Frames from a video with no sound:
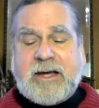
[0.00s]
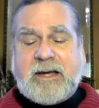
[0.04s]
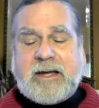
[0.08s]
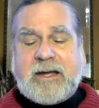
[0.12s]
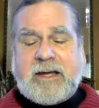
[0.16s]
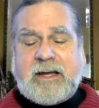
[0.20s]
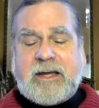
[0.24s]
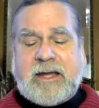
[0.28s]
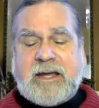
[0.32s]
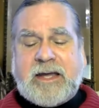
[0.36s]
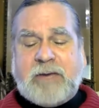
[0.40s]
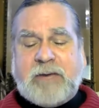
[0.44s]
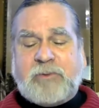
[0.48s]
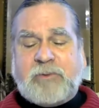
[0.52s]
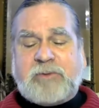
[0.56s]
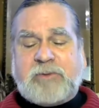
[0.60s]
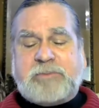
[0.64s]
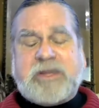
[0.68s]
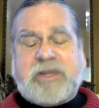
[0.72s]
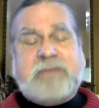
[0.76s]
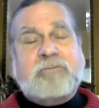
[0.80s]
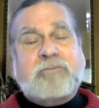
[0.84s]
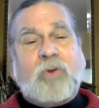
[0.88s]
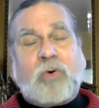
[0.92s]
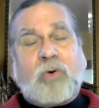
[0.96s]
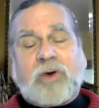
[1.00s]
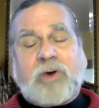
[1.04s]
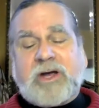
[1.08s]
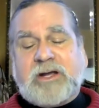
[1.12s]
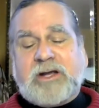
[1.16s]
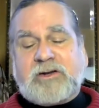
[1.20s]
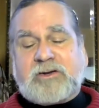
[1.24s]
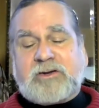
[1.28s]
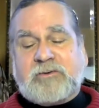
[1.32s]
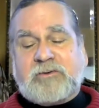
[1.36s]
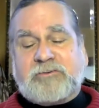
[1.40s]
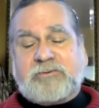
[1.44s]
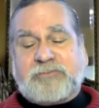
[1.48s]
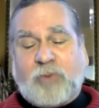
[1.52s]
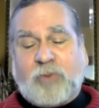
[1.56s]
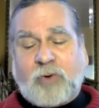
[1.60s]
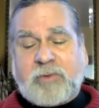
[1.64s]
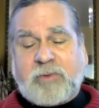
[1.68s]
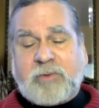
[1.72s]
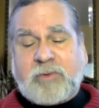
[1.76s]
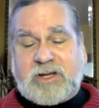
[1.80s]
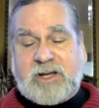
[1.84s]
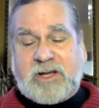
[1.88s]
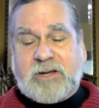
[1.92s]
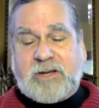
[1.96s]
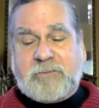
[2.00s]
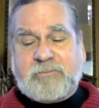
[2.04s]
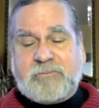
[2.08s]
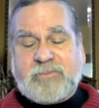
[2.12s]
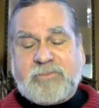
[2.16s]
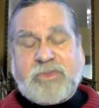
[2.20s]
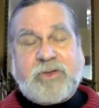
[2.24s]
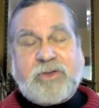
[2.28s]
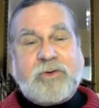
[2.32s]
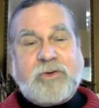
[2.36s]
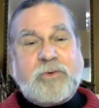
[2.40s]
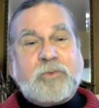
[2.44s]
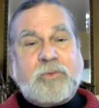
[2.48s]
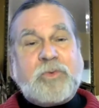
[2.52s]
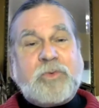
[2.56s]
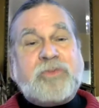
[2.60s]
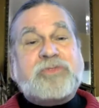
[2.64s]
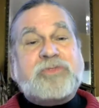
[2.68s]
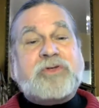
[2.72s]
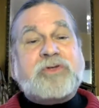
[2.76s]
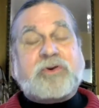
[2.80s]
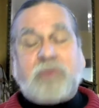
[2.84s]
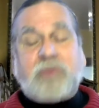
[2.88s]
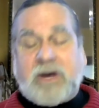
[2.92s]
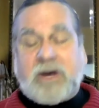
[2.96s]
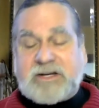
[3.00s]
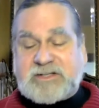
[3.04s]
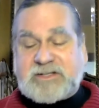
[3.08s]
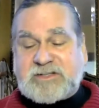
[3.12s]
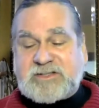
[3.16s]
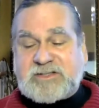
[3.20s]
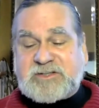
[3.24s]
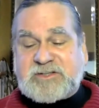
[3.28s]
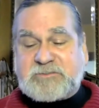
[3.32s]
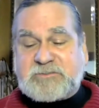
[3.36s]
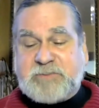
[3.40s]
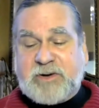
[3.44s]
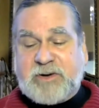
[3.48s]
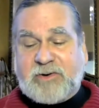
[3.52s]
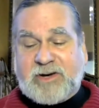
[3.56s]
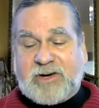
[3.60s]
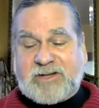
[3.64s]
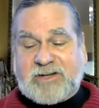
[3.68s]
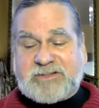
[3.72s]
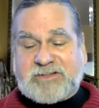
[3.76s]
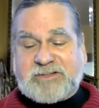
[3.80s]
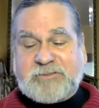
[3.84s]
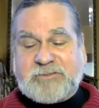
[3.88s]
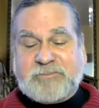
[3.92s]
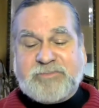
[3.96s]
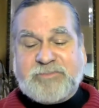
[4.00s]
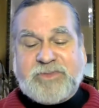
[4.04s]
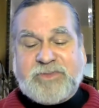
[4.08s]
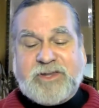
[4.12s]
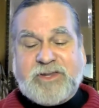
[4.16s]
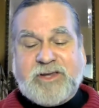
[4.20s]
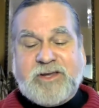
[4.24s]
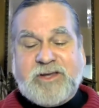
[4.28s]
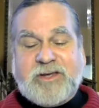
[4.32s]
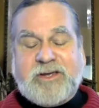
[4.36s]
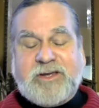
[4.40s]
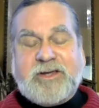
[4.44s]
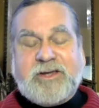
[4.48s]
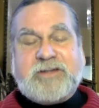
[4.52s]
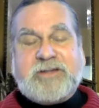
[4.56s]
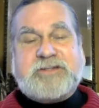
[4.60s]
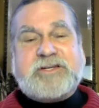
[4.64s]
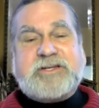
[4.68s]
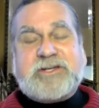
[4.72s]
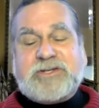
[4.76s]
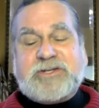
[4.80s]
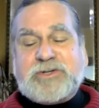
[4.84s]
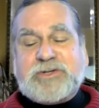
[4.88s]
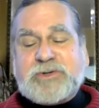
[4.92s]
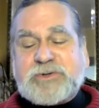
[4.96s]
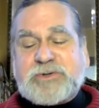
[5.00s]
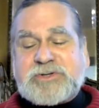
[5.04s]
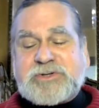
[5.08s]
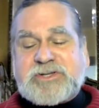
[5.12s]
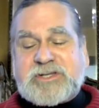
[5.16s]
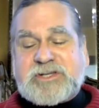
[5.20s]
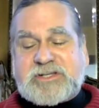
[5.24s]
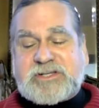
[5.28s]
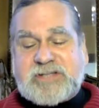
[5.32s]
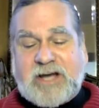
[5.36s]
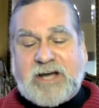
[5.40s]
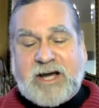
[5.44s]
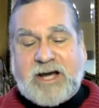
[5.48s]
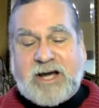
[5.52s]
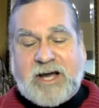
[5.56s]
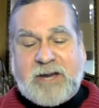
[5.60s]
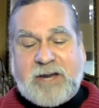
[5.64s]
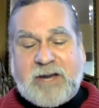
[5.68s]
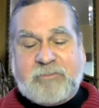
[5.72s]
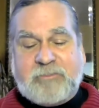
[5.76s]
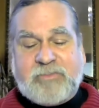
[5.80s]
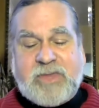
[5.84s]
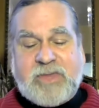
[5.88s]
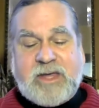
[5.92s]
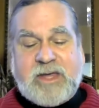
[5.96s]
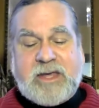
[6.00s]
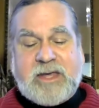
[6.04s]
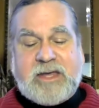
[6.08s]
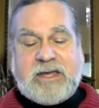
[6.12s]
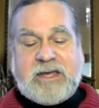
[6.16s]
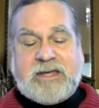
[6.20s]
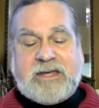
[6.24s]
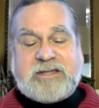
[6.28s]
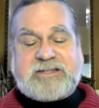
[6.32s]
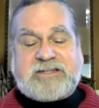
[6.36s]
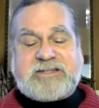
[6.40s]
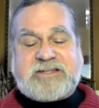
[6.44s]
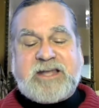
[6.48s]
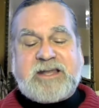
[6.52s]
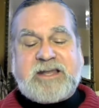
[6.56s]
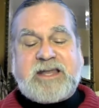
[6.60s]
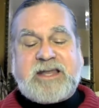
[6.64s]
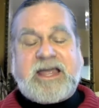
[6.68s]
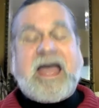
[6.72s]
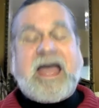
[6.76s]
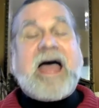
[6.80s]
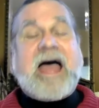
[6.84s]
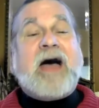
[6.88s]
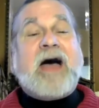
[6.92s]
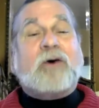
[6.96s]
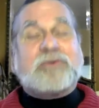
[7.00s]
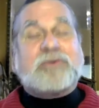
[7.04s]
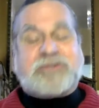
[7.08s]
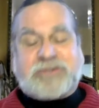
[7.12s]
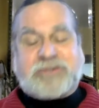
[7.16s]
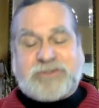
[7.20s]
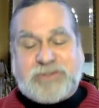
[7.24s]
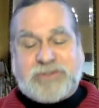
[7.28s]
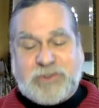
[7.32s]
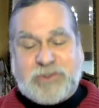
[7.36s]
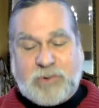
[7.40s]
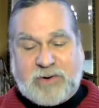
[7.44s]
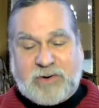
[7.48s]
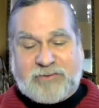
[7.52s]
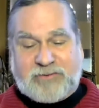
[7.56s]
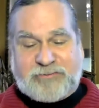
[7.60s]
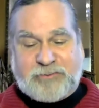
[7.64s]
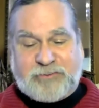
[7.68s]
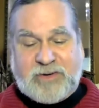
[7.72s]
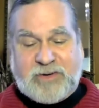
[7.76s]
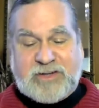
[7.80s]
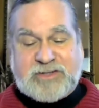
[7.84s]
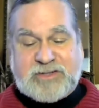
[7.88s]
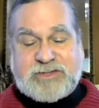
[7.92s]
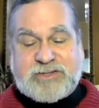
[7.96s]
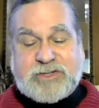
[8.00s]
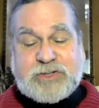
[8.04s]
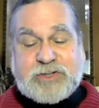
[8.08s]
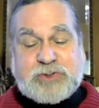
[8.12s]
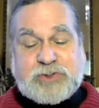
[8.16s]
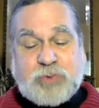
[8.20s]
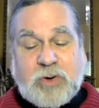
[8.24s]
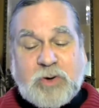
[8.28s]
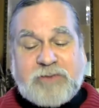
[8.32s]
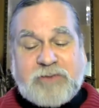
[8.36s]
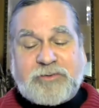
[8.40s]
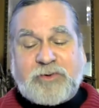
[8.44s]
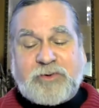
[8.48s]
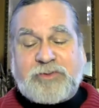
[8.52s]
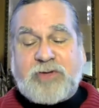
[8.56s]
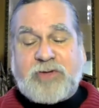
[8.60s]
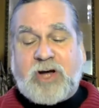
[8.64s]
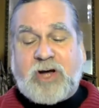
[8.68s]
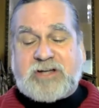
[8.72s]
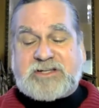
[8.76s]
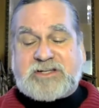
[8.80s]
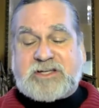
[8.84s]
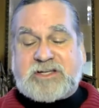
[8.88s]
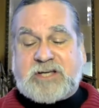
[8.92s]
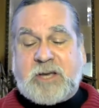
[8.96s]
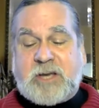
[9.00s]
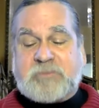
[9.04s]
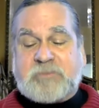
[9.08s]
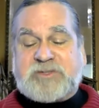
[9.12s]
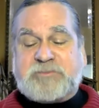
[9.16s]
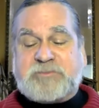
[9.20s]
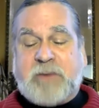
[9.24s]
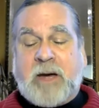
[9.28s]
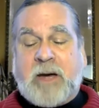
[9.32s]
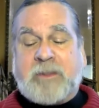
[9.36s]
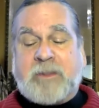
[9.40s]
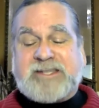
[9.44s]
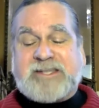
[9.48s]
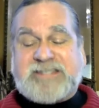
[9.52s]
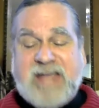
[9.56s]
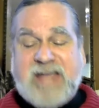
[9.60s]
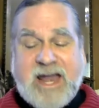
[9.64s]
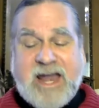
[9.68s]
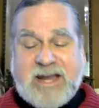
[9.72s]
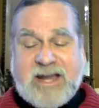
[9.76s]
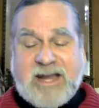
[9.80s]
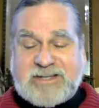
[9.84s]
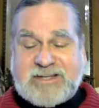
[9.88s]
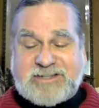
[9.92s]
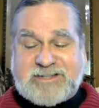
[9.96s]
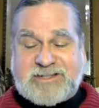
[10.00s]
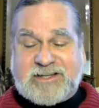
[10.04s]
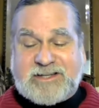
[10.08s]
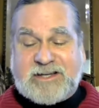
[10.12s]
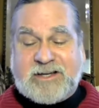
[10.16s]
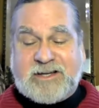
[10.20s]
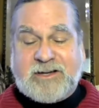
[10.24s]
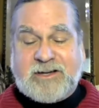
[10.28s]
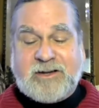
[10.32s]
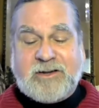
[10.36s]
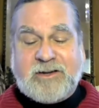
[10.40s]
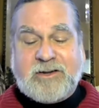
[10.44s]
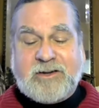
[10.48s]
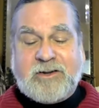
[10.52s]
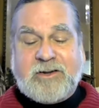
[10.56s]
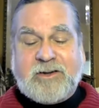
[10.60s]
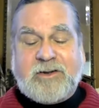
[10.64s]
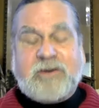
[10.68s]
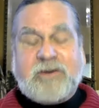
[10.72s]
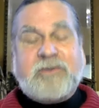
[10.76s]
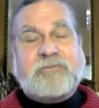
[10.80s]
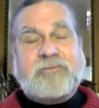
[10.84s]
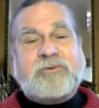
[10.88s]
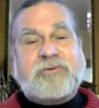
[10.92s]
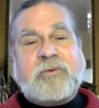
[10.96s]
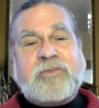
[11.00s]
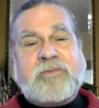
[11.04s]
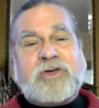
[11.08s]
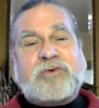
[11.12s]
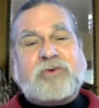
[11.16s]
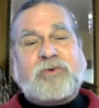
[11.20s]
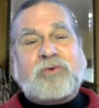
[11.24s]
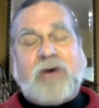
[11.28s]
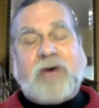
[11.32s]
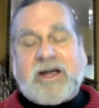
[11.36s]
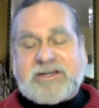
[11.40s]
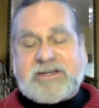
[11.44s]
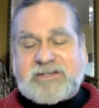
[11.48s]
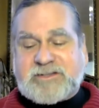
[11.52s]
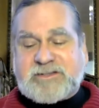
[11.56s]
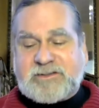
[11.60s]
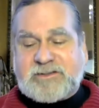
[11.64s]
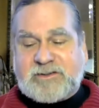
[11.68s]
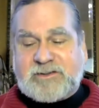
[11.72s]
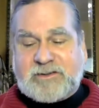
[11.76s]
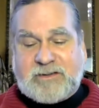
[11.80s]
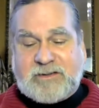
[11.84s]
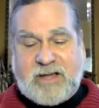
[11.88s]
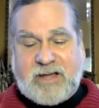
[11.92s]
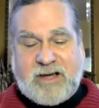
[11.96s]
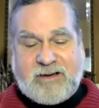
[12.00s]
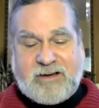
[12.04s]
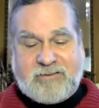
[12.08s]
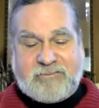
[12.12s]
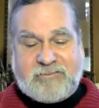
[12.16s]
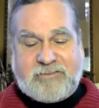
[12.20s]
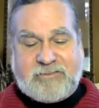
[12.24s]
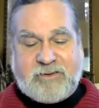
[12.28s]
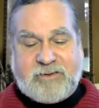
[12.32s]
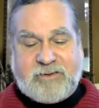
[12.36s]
it would be more in conformity with the Christ spirit to use the time in sending out to our friends the joyful thoughts that come spontaneously from the Christ love.